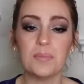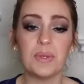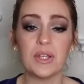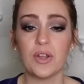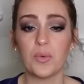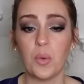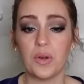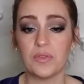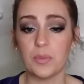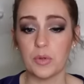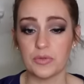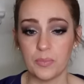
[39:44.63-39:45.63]
Beer in one of the
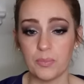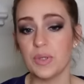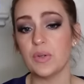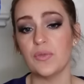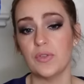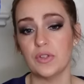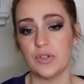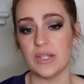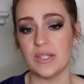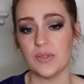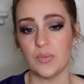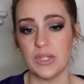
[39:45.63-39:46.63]
most beautiful
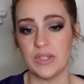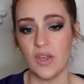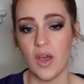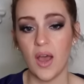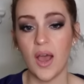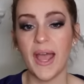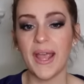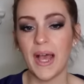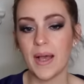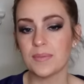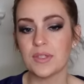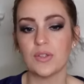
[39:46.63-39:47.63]
dresses we saw. I
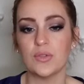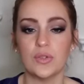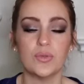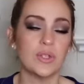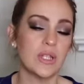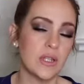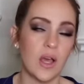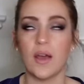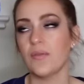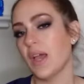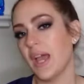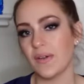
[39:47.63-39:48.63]
absolutely
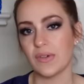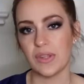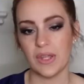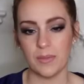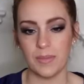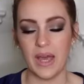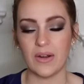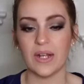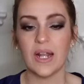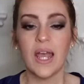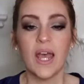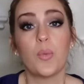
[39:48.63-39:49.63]
love everything about it.
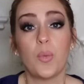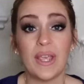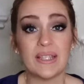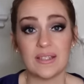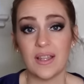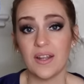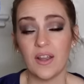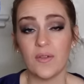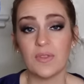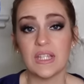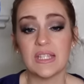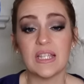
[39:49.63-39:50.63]
The waistline of
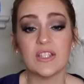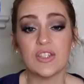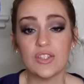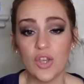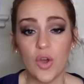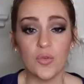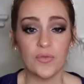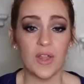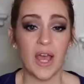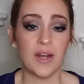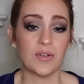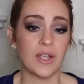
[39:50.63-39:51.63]
this is so
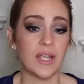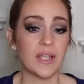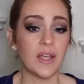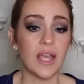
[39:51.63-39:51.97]
flattering.